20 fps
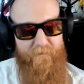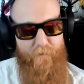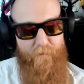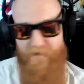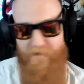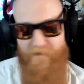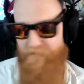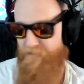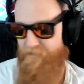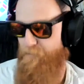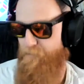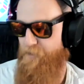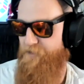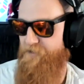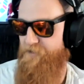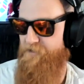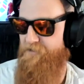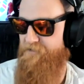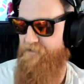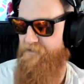One of them, which
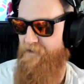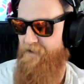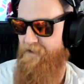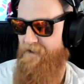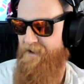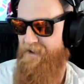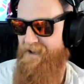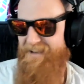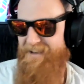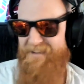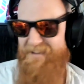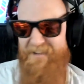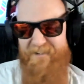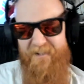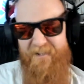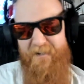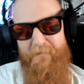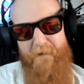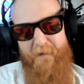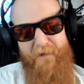is, this
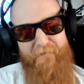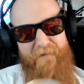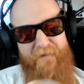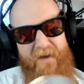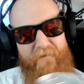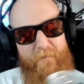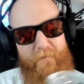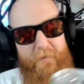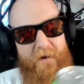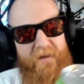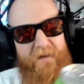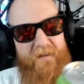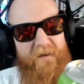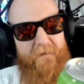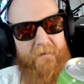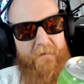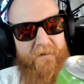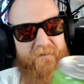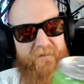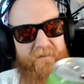isn't my favorite by
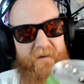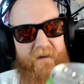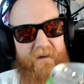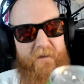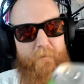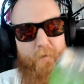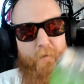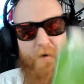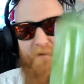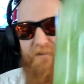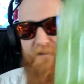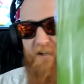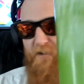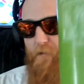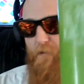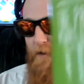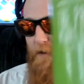them. It's uh, the Princess Wears